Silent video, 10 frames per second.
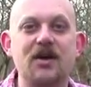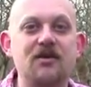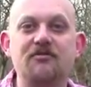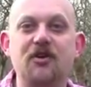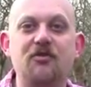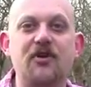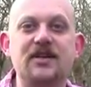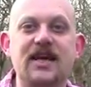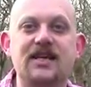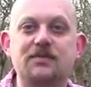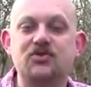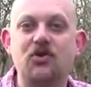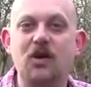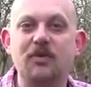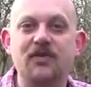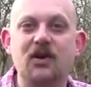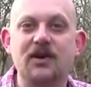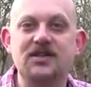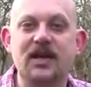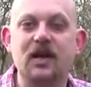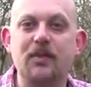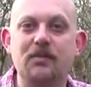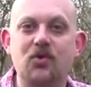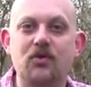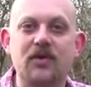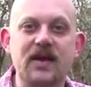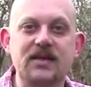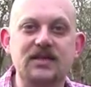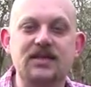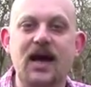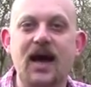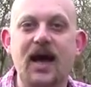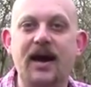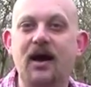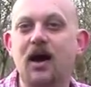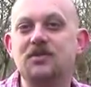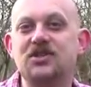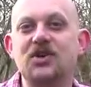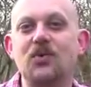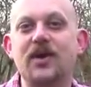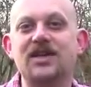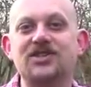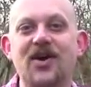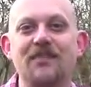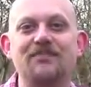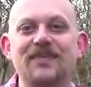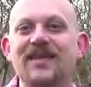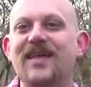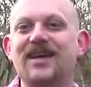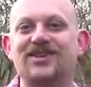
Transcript: Feel free to hit subscribe if you'd like to see a little bit more of this, and I hope to see you all next time. Thanks